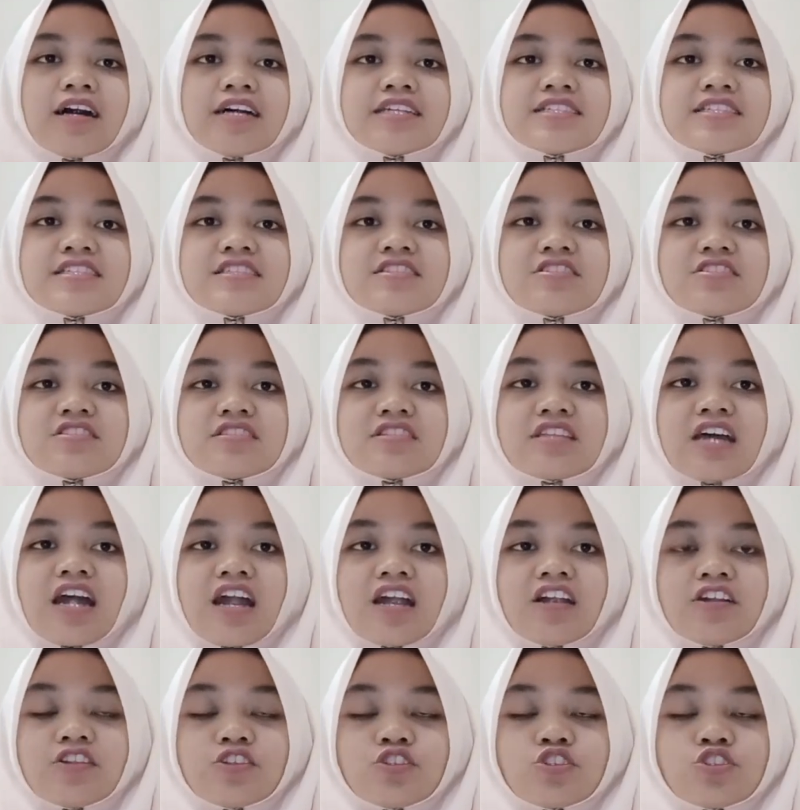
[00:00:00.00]

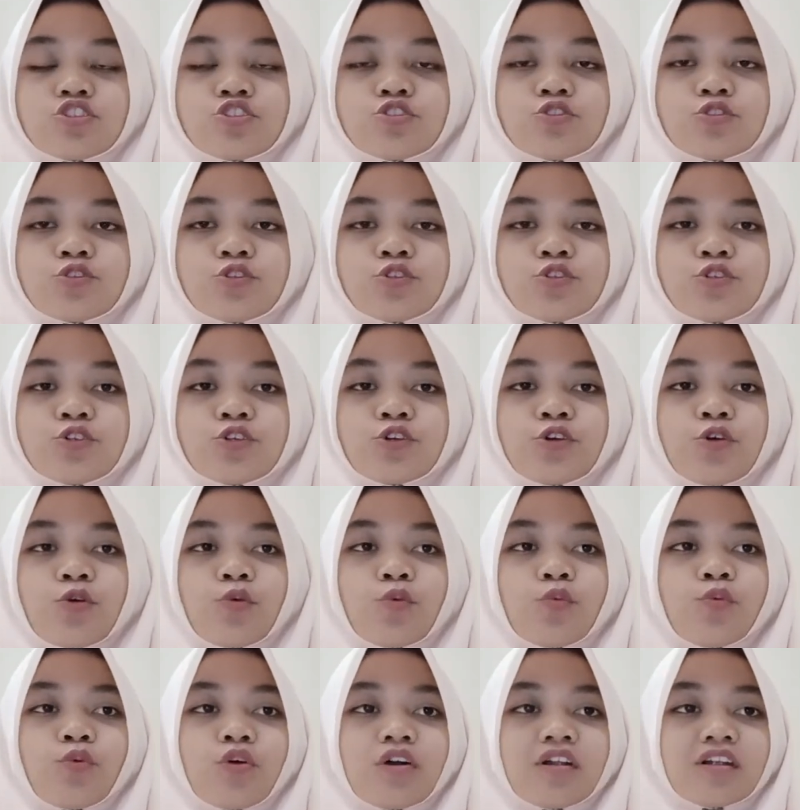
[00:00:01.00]
start to
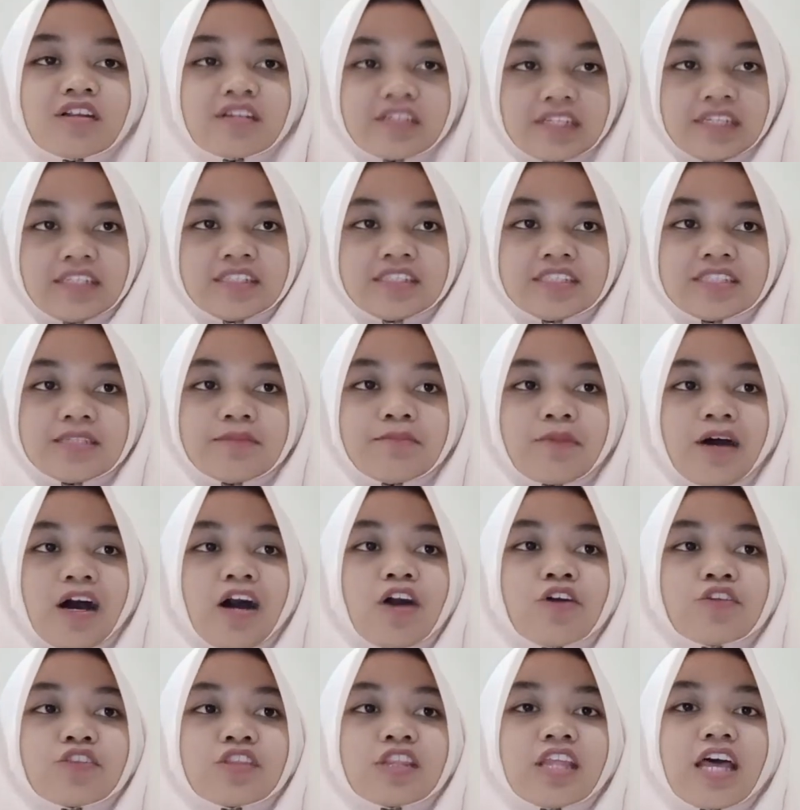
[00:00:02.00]
worry
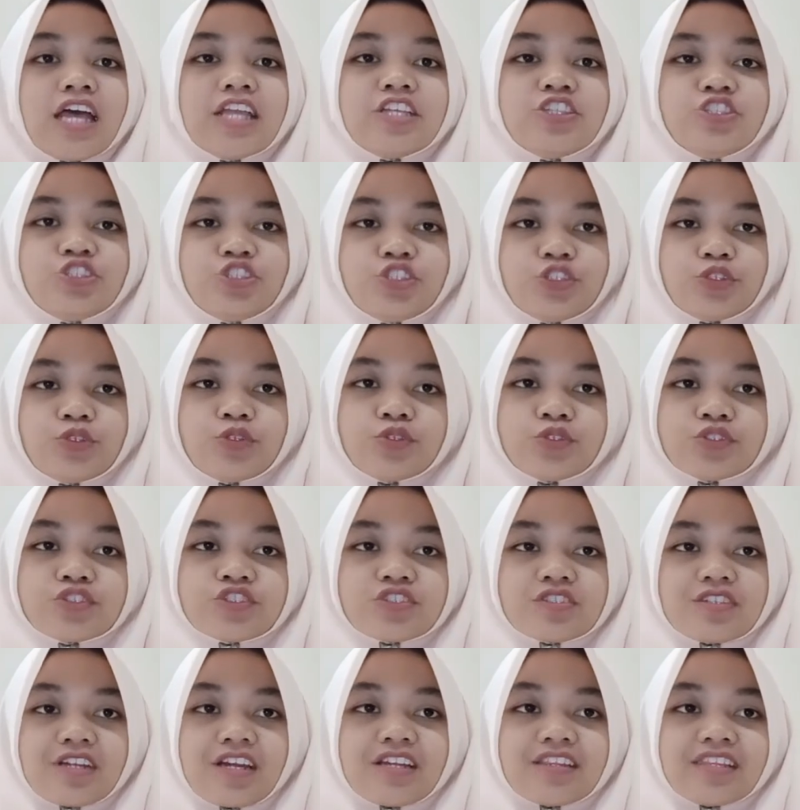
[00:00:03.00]
about new
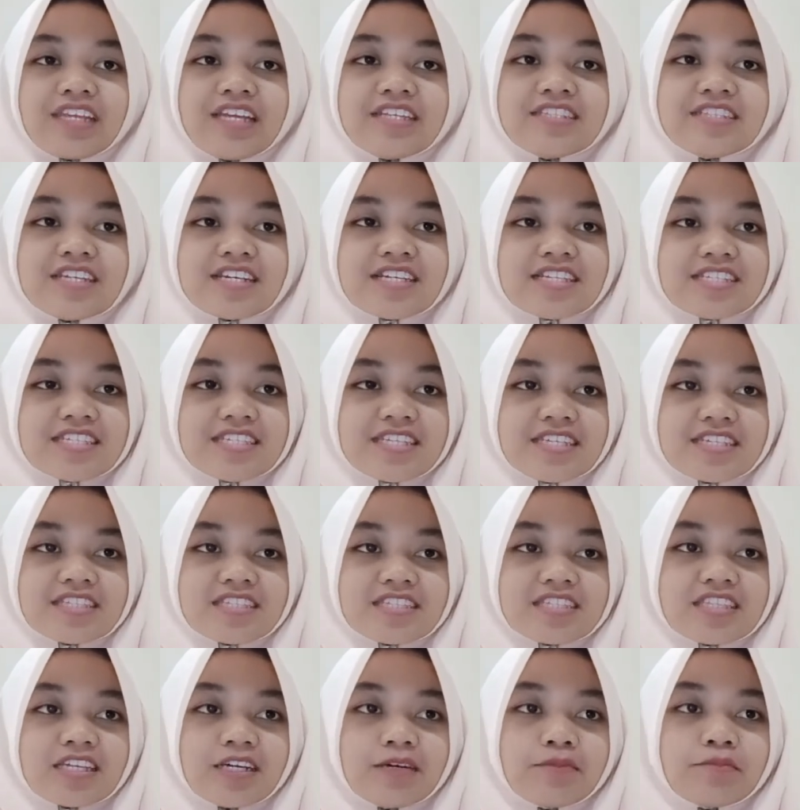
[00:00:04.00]
strategic
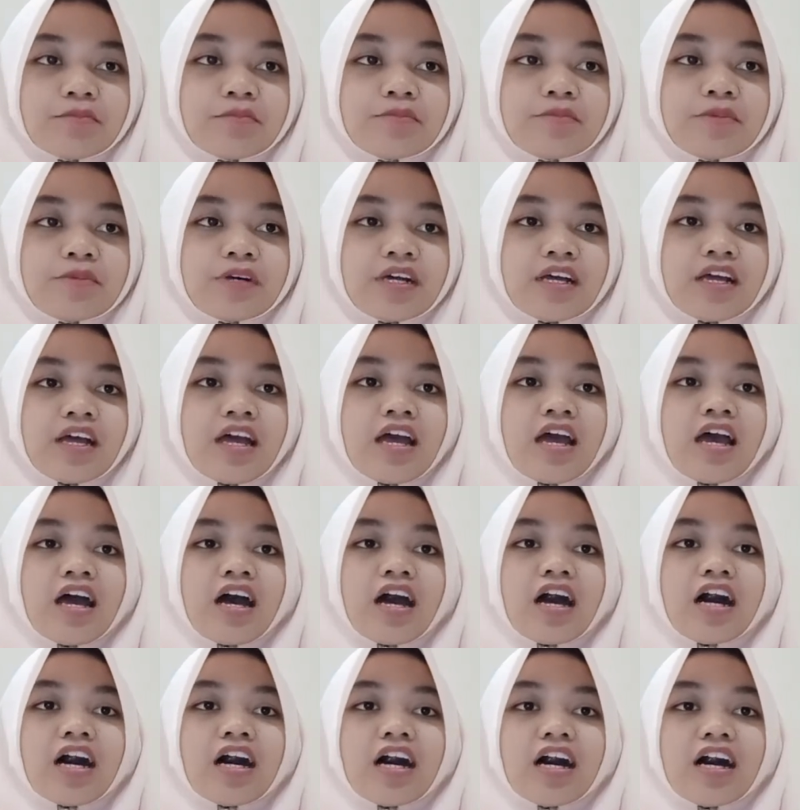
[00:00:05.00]
system
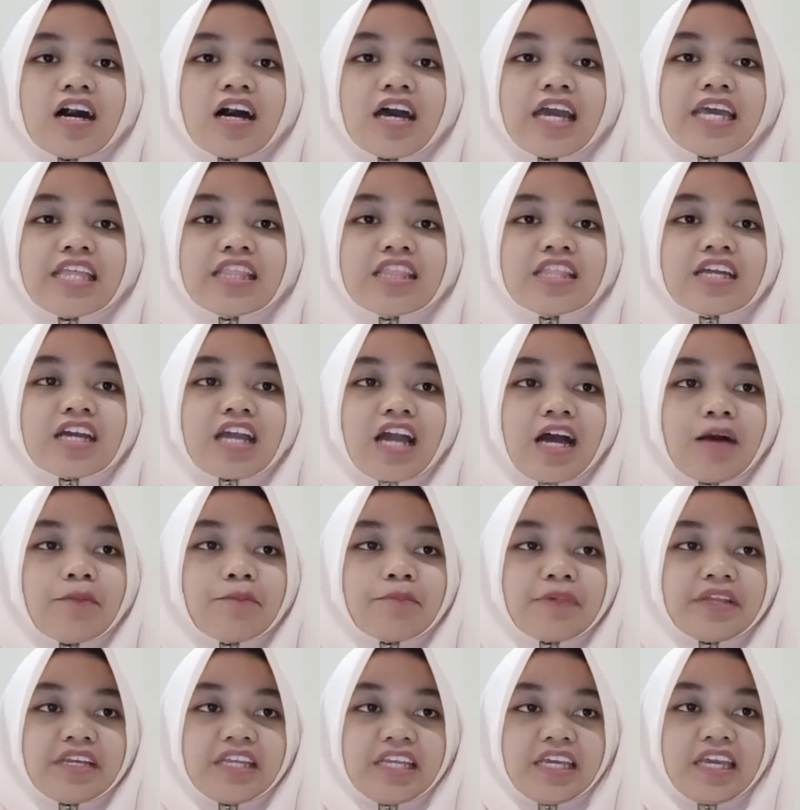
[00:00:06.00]
in the
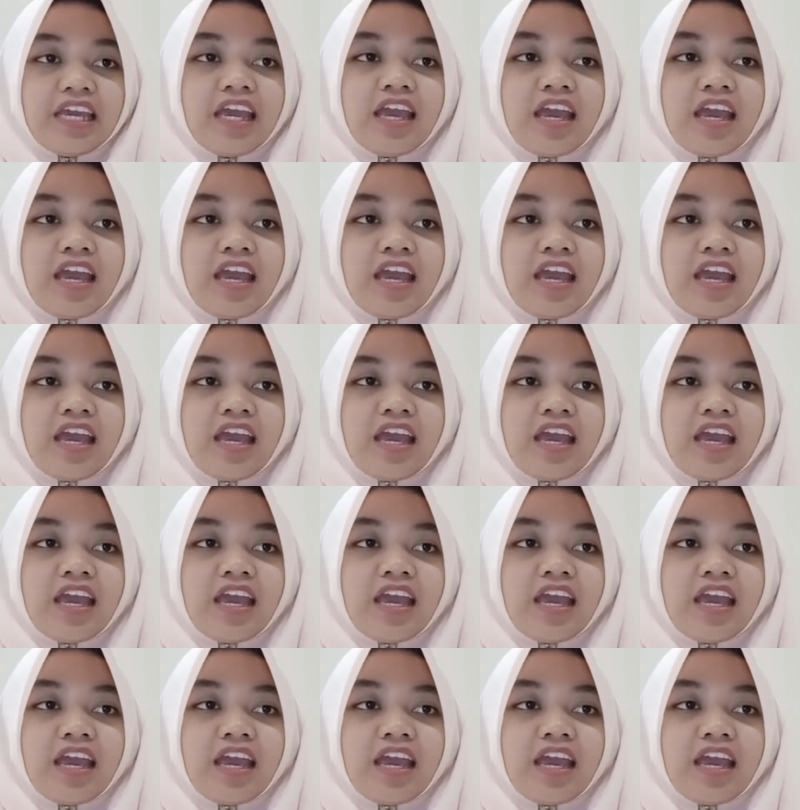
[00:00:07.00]
company.